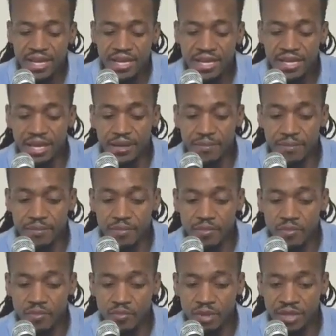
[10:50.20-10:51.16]
yeah,
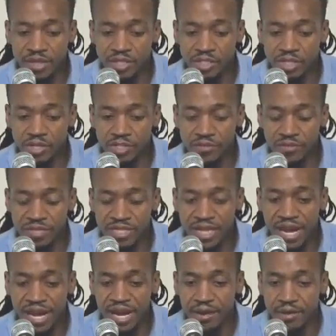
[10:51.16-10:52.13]
running a church can be
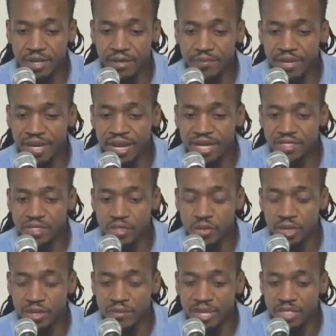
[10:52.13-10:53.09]
tiring, but I still
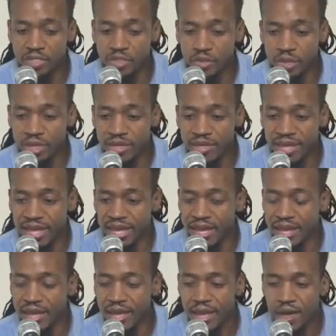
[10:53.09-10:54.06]
want to make sure that
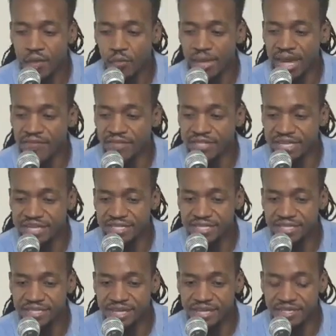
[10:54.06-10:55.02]
we have a chance to
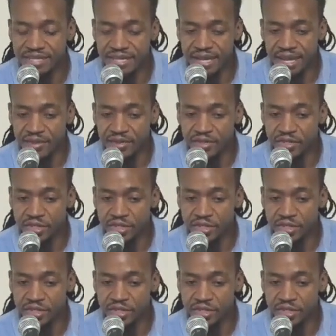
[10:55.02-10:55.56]
sing together.